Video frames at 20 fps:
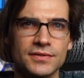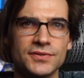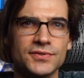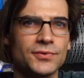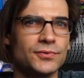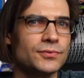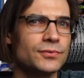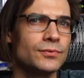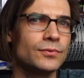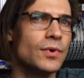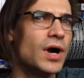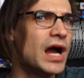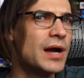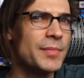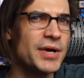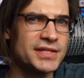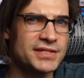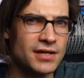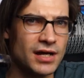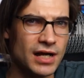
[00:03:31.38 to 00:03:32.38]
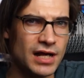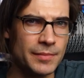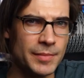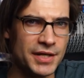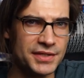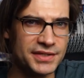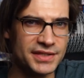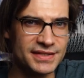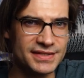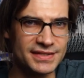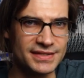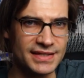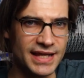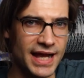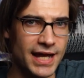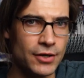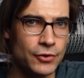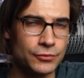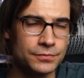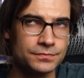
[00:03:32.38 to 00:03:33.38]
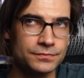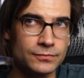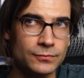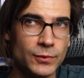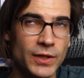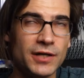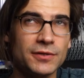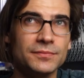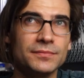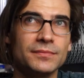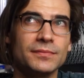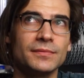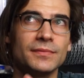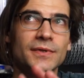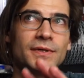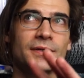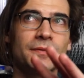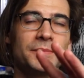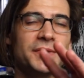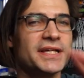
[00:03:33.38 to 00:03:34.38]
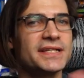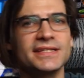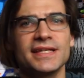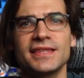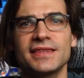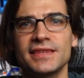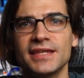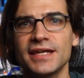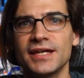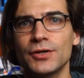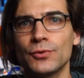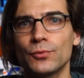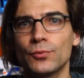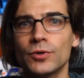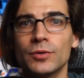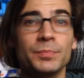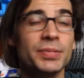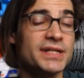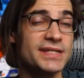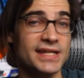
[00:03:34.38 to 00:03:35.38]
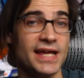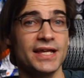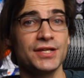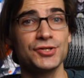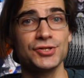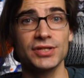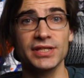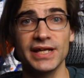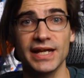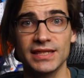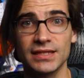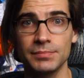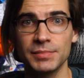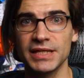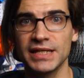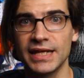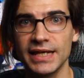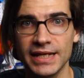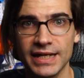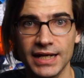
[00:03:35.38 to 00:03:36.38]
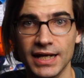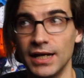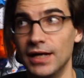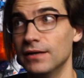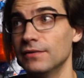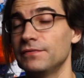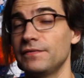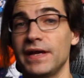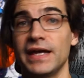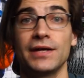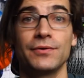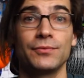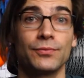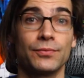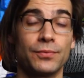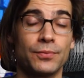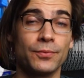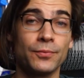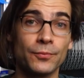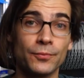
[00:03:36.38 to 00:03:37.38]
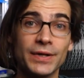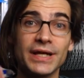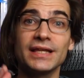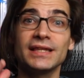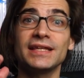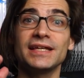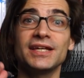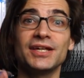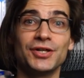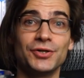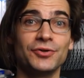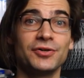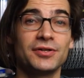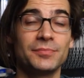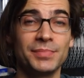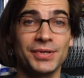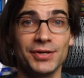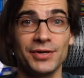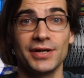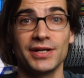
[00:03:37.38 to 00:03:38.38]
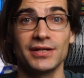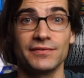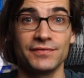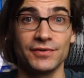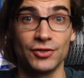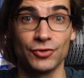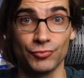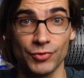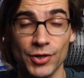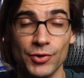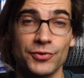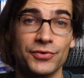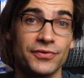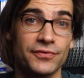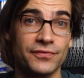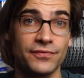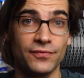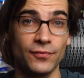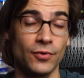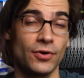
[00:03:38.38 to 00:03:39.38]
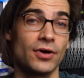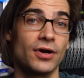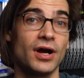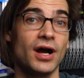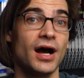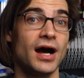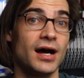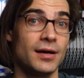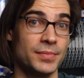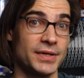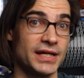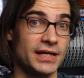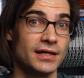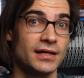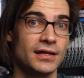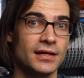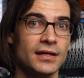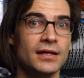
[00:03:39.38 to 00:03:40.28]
So why am I talking about this now? Well, because I think we're potentially at the beginning of a really good period of growth for our hobby.